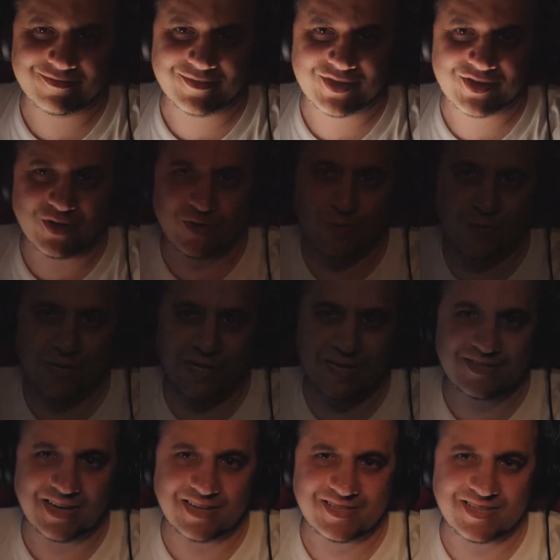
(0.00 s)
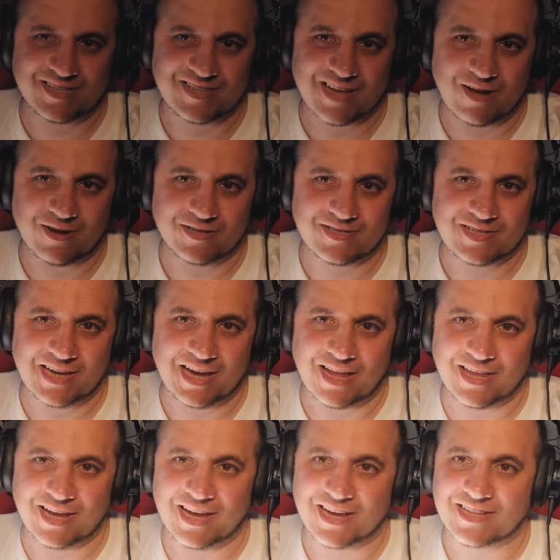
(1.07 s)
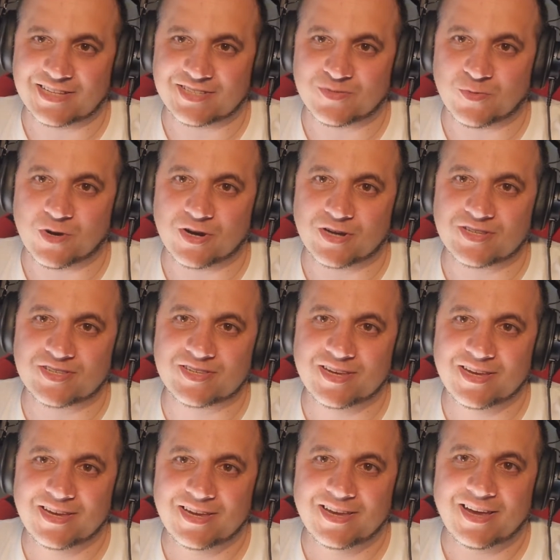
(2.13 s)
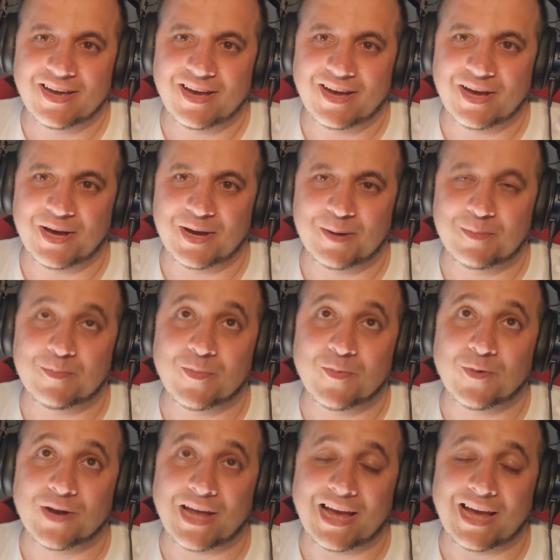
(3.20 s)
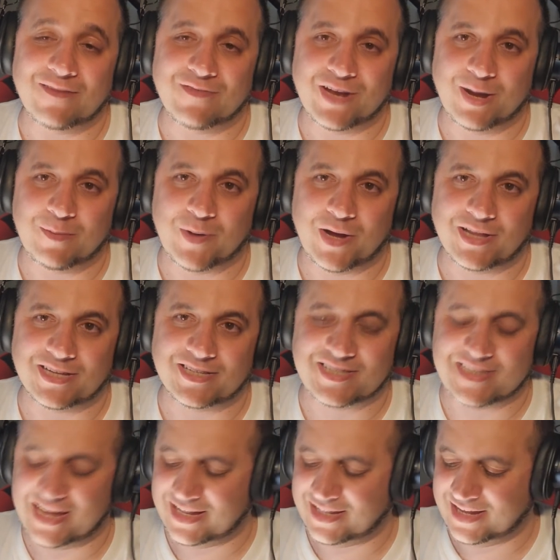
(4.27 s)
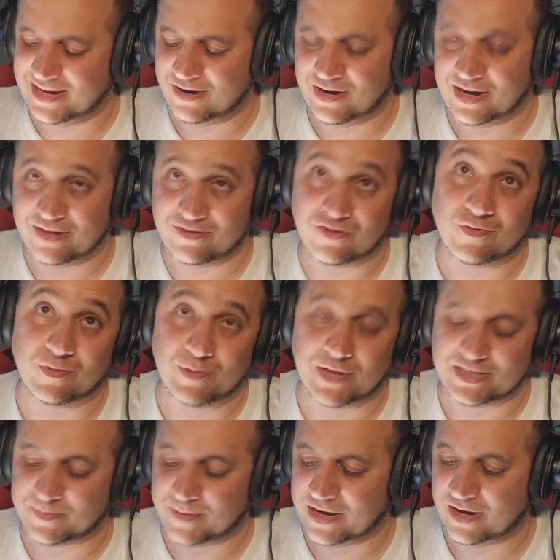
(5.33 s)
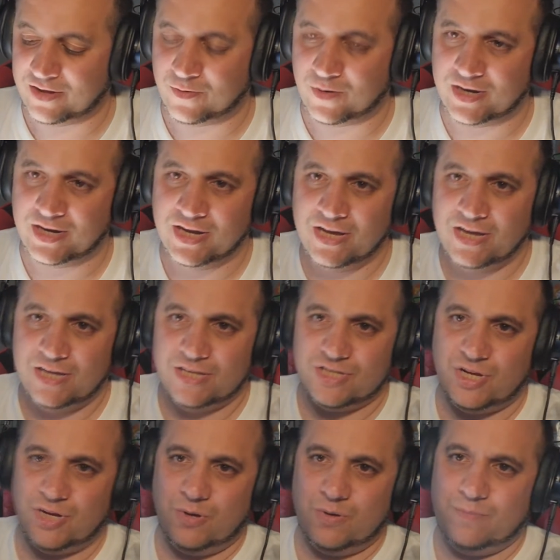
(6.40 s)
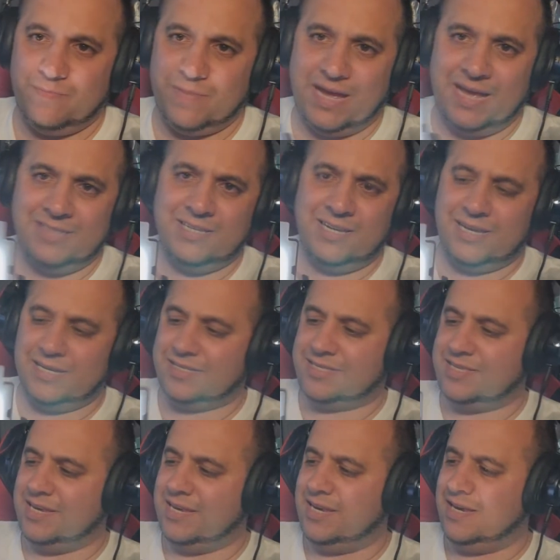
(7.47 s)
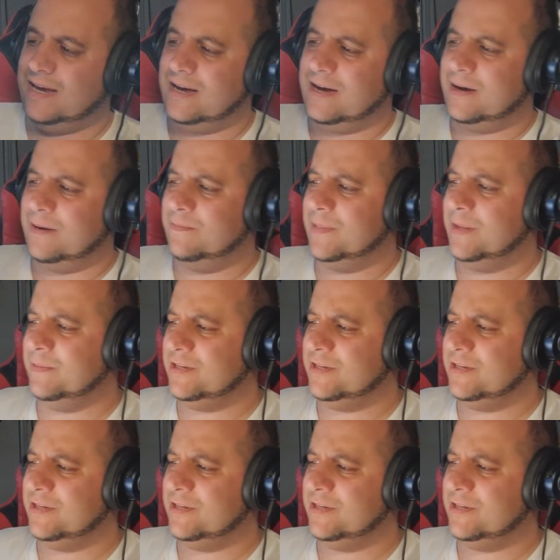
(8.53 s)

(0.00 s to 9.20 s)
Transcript: So we're going to test this out and see how the heck this works. when I have it up on the stand there and to replace my other one. So as you can see, let